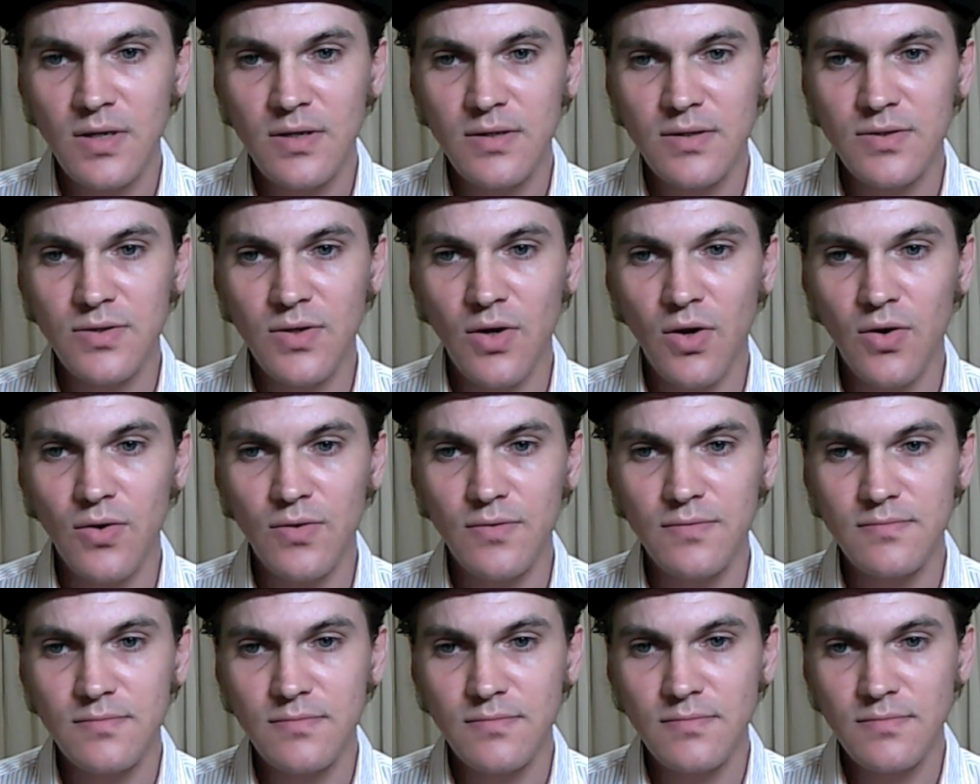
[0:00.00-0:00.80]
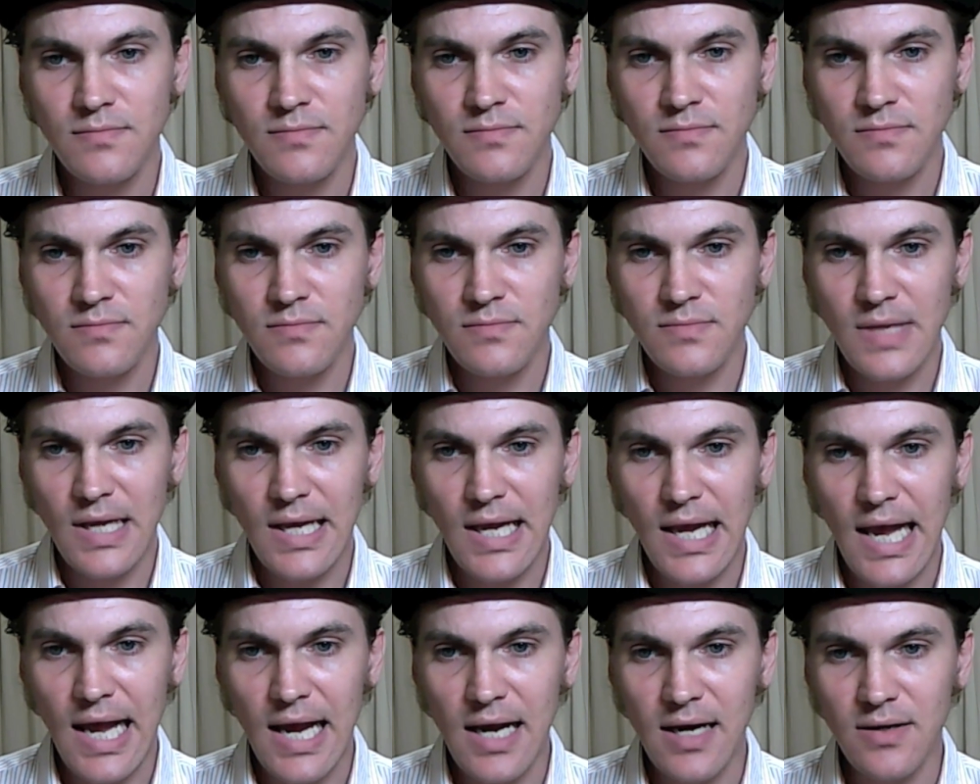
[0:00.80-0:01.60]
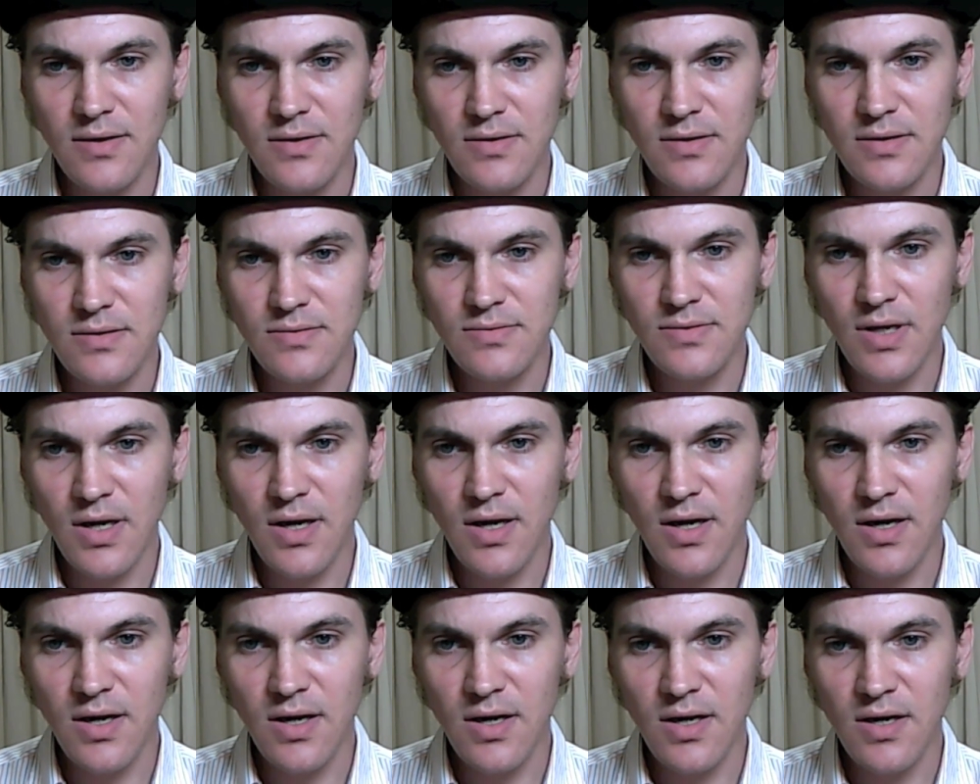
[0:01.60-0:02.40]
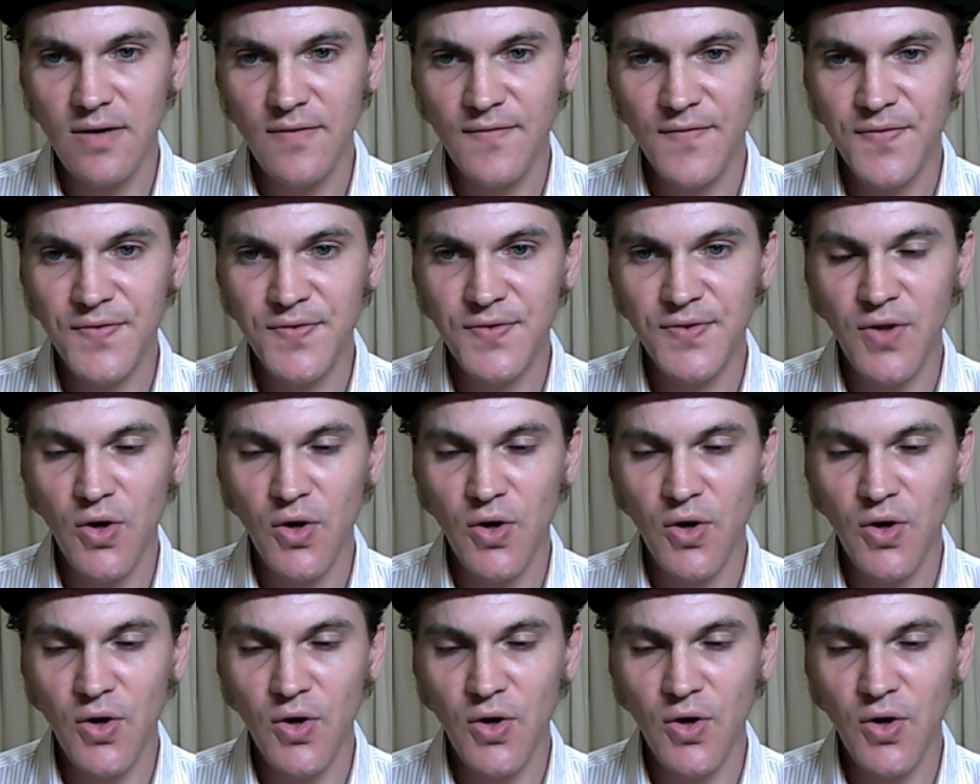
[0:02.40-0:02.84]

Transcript: So, out of